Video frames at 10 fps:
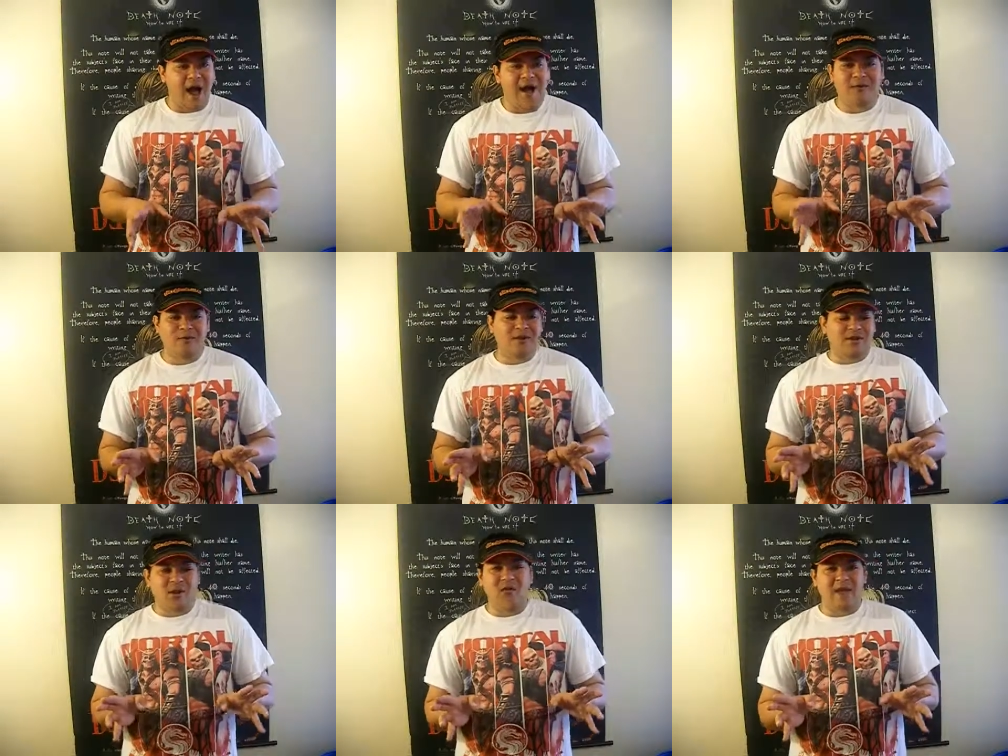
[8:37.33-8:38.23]
I don't really
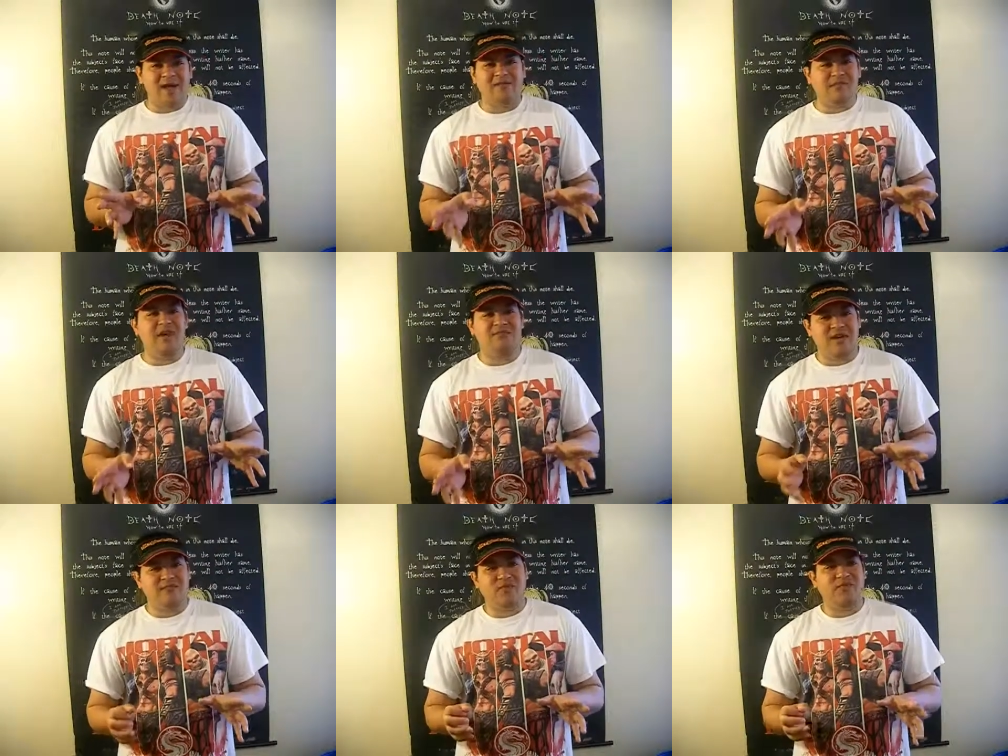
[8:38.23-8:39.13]
know if Annabeth
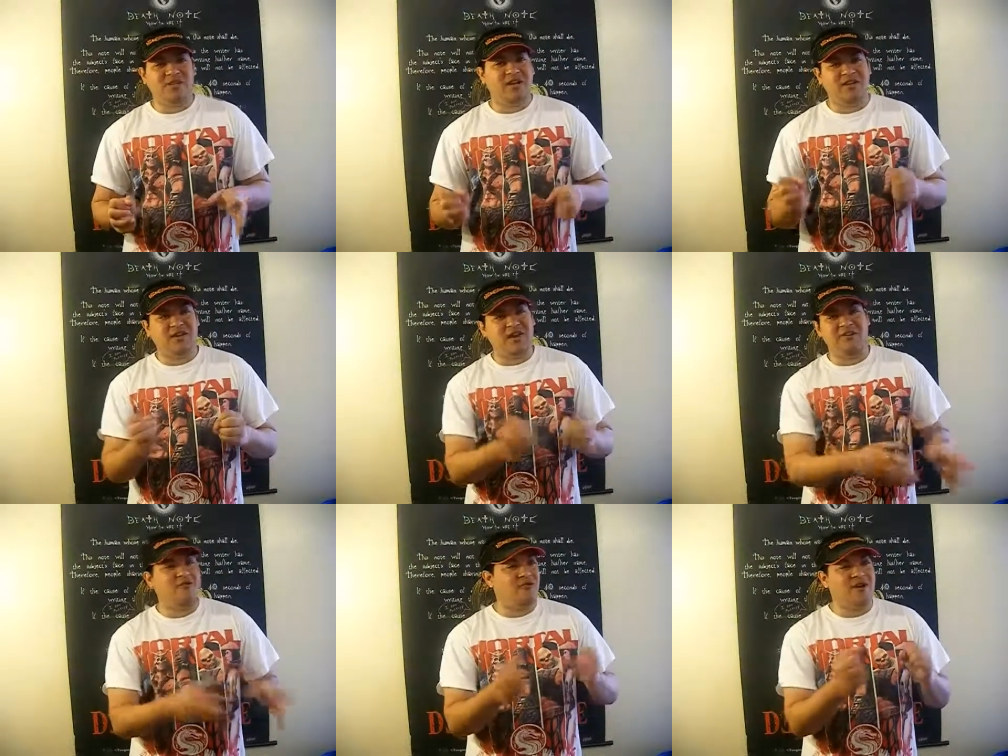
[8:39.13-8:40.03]
and Percy get
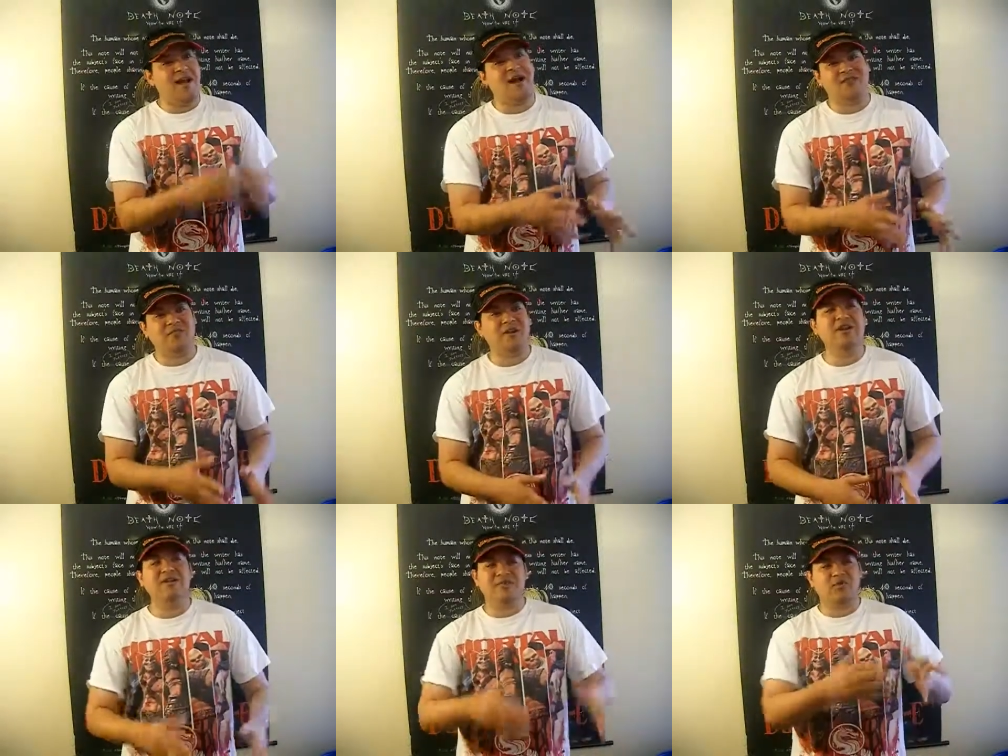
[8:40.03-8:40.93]
together or not, but
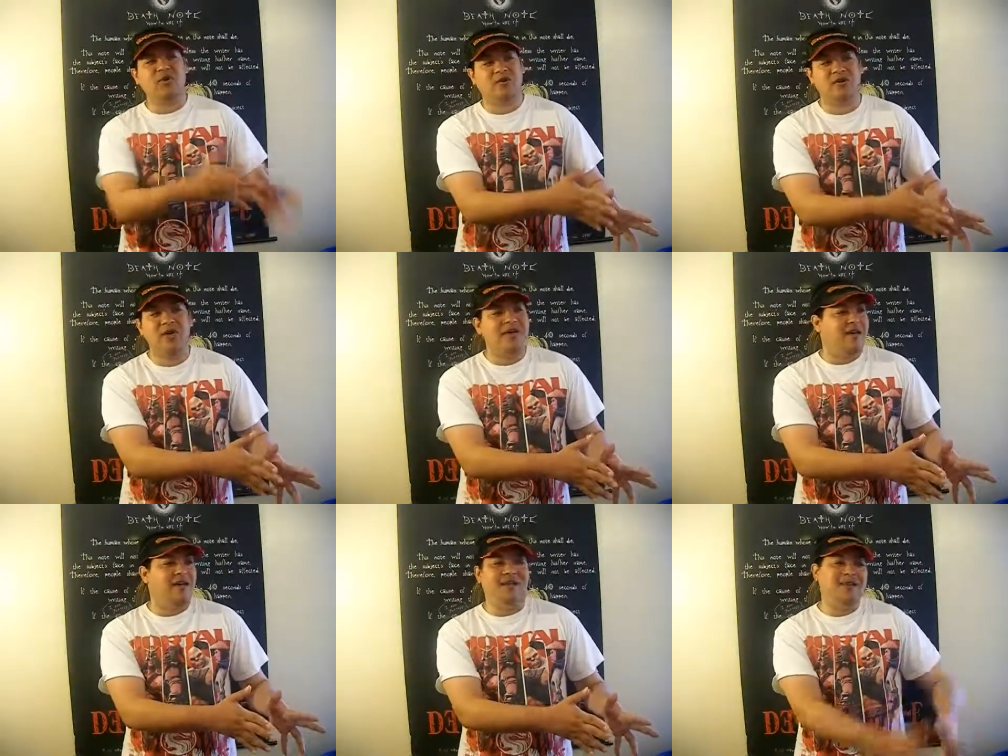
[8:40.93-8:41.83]
in the book,
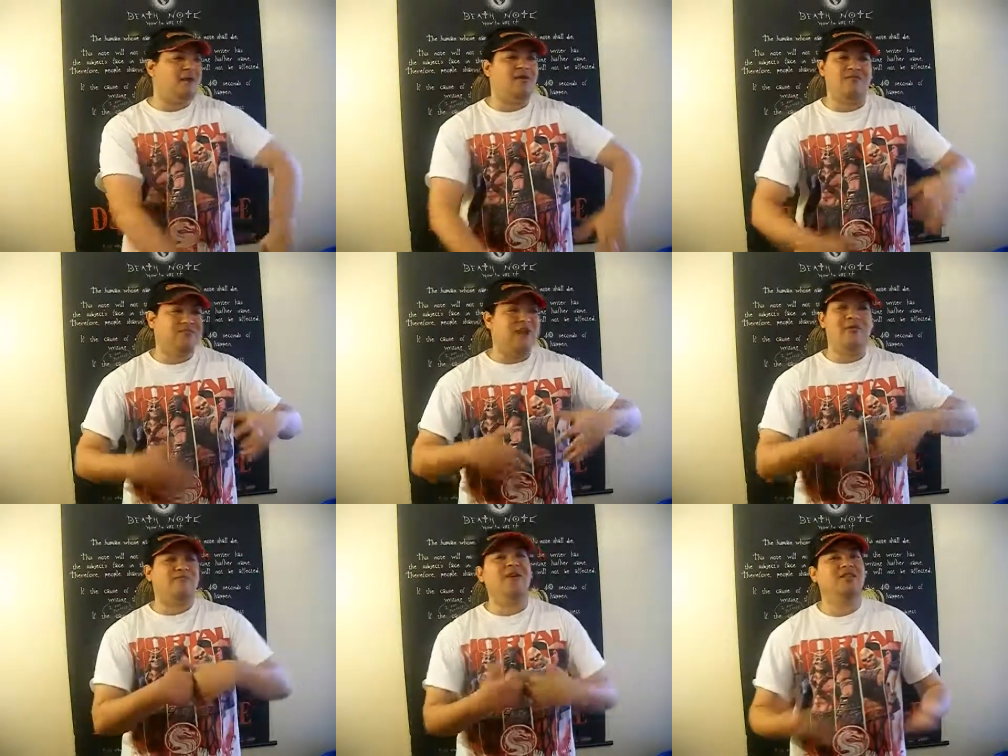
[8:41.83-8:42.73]
they were they
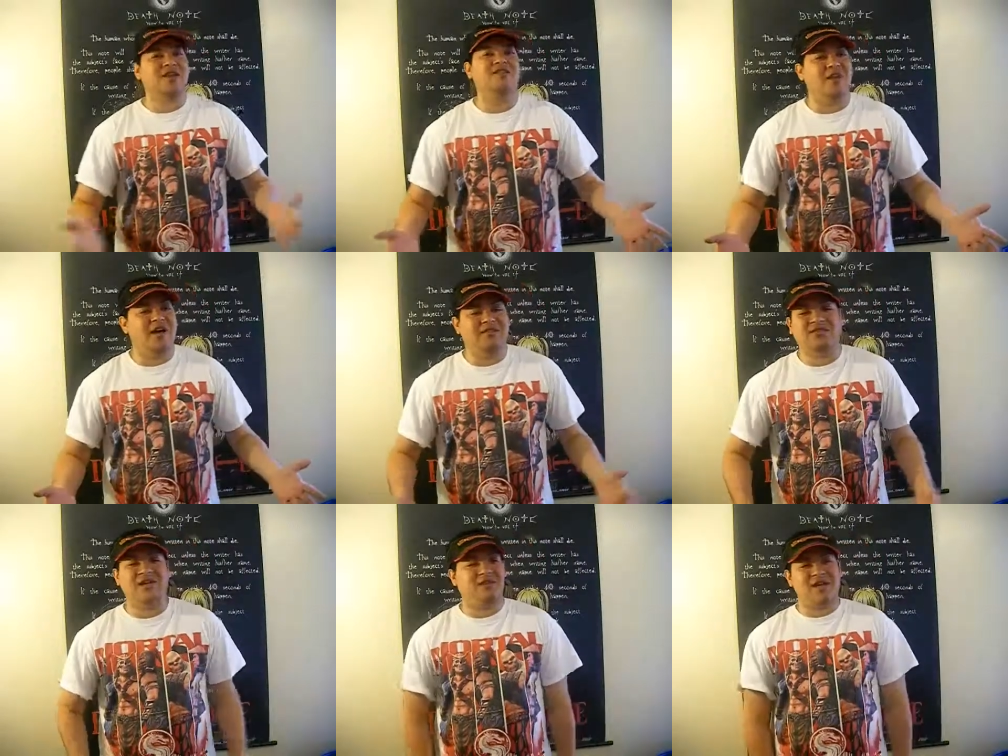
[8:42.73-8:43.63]
were friends at
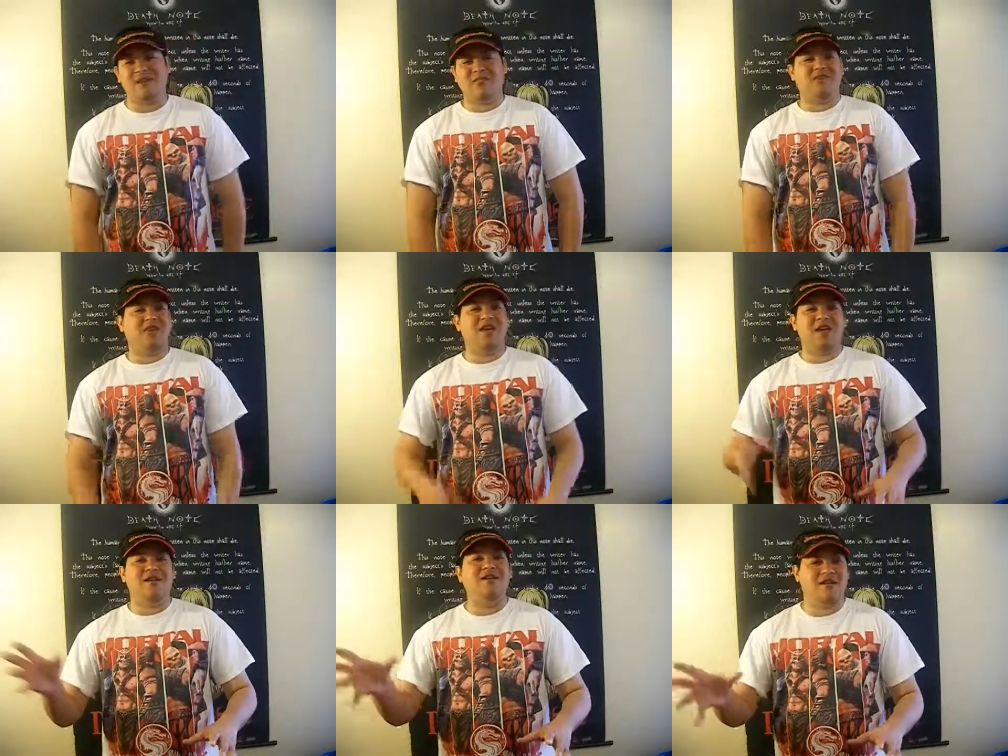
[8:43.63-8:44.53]
best. They, I mean, she
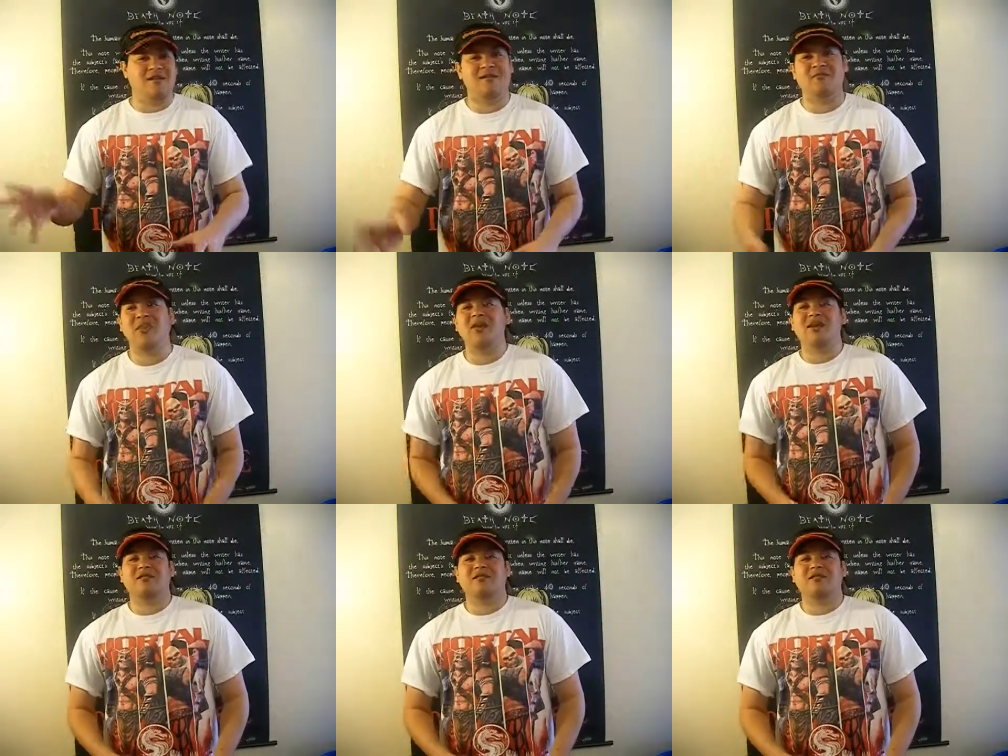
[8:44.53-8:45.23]
hated him.